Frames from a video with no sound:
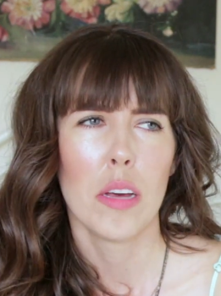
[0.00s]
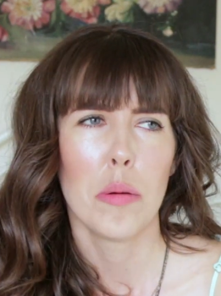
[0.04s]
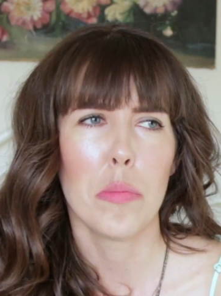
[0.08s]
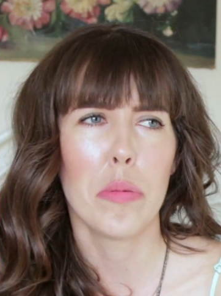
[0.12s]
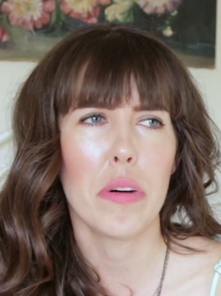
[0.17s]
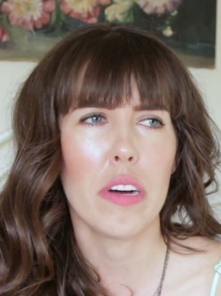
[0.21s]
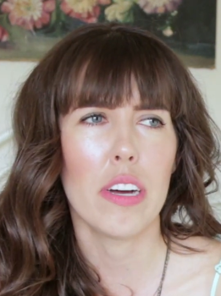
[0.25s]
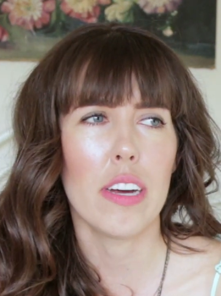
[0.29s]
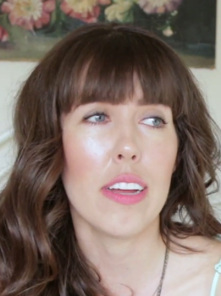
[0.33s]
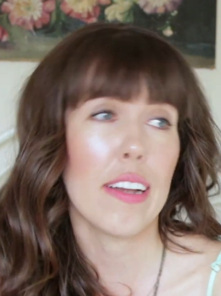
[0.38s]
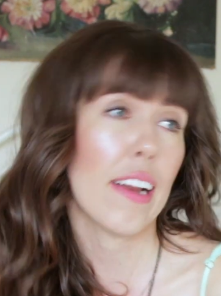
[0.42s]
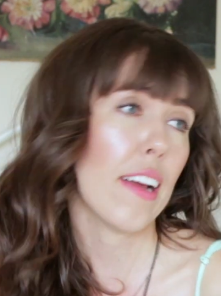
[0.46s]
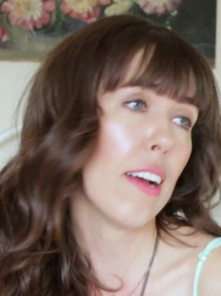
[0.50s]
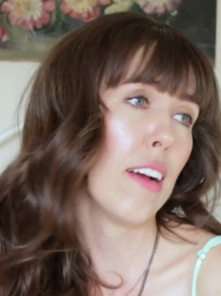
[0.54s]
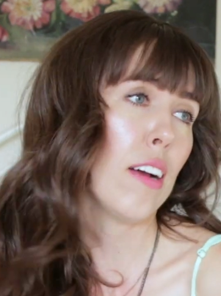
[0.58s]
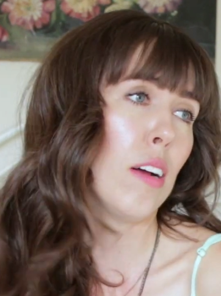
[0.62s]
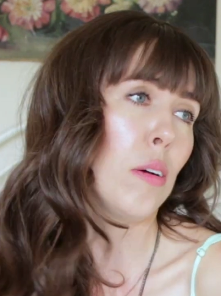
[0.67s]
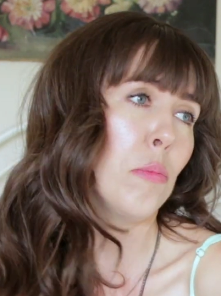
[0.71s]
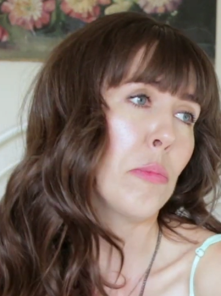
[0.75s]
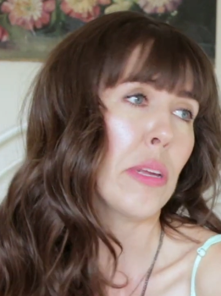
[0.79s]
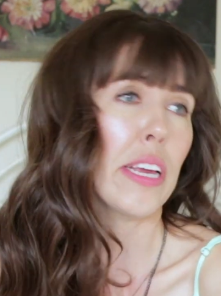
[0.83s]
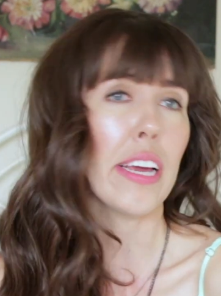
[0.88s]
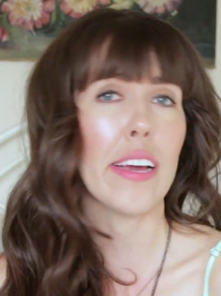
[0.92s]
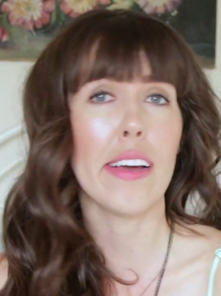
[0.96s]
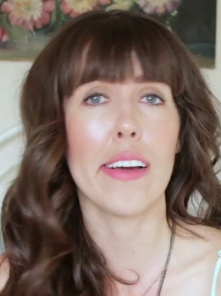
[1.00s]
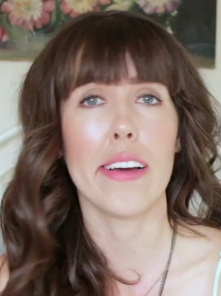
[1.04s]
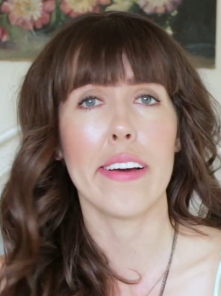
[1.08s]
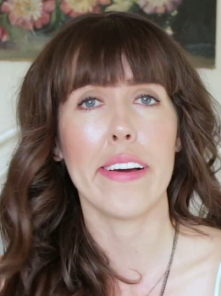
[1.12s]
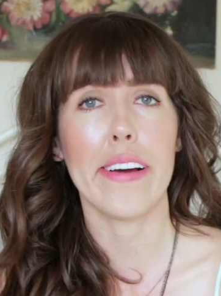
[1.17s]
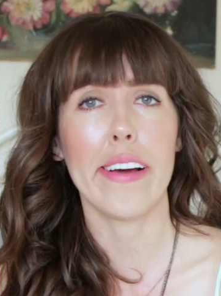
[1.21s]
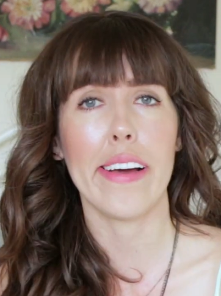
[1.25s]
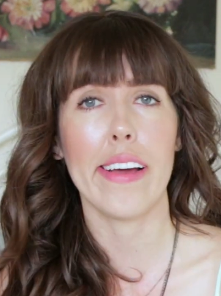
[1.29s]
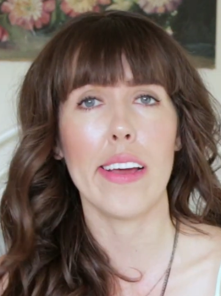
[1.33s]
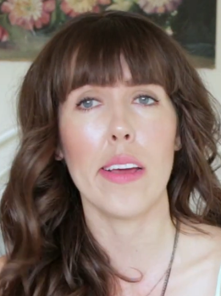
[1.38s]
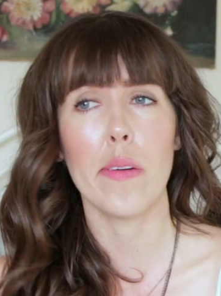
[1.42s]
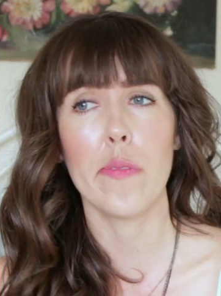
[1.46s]
But, um, yeah,
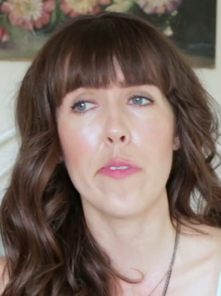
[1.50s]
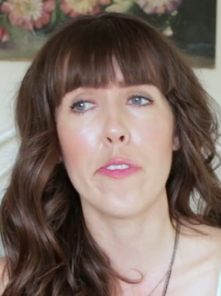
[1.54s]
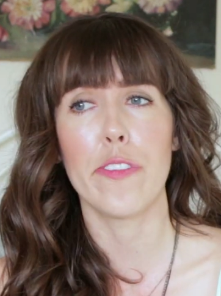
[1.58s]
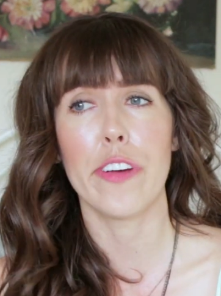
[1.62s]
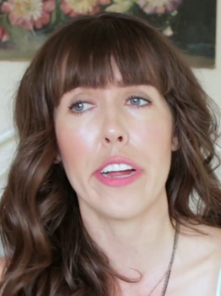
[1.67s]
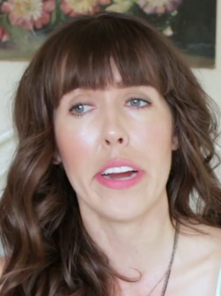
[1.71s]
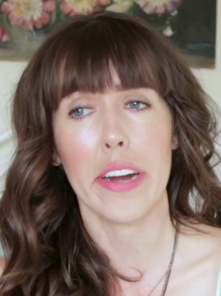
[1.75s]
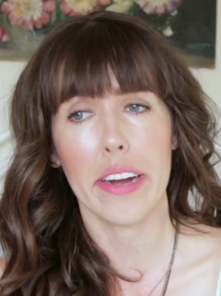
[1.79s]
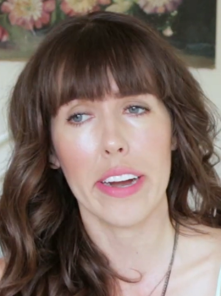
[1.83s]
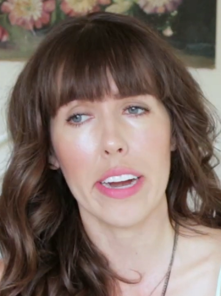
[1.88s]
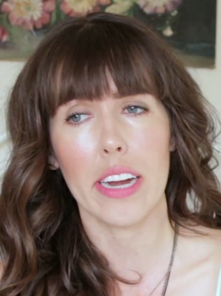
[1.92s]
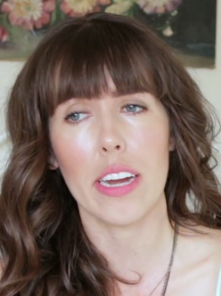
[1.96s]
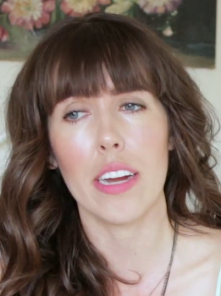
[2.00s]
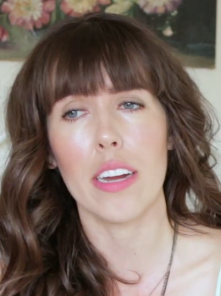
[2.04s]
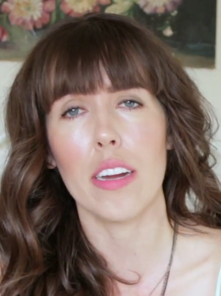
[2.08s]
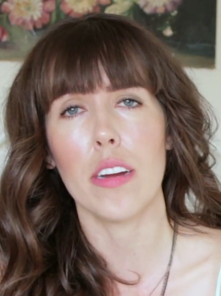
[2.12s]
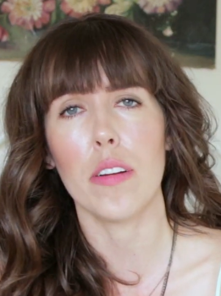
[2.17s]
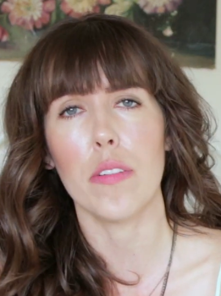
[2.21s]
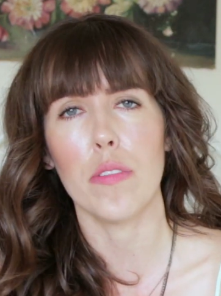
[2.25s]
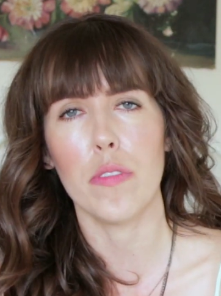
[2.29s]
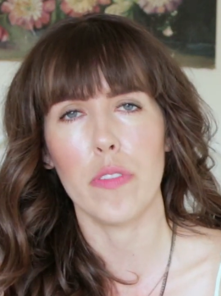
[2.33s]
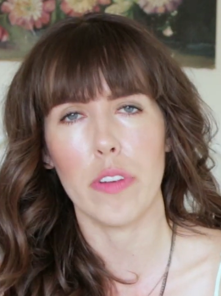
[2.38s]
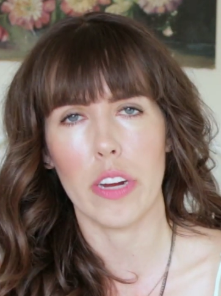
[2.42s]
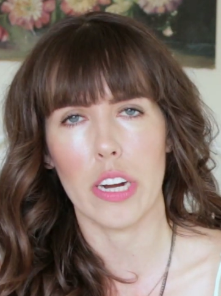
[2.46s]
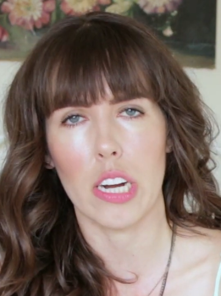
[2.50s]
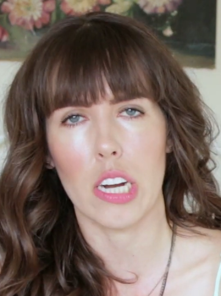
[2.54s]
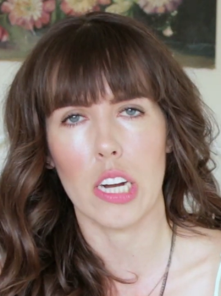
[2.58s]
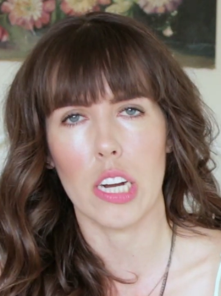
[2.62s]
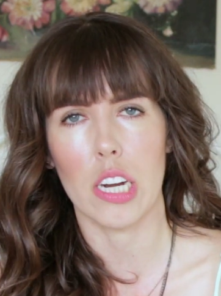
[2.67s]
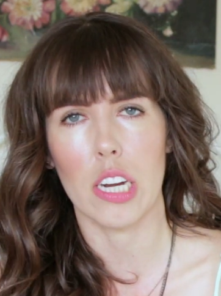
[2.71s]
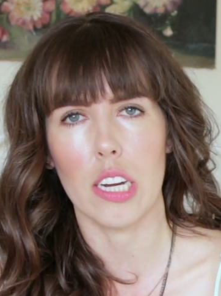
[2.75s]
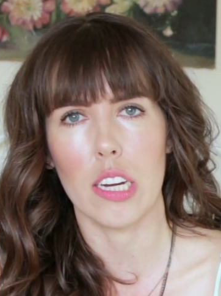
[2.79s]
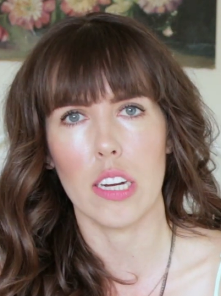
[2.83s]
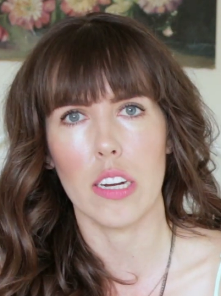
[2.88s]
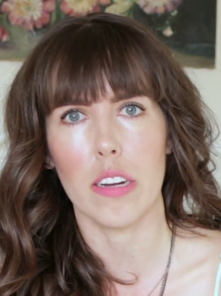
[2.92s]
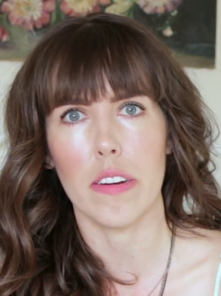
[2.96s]
I am very,
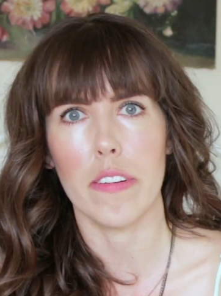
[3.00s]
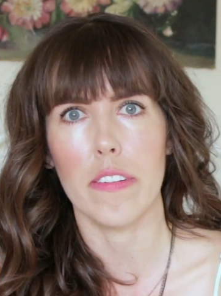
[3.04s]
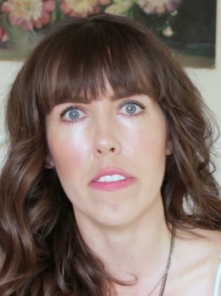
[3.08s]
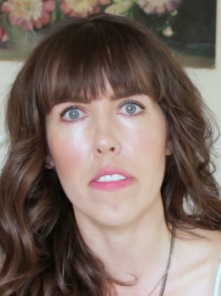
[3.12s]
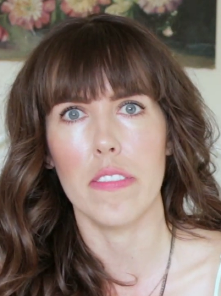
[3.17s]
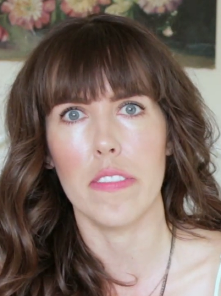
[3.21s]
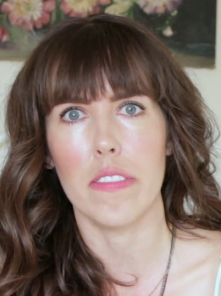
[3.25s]
very,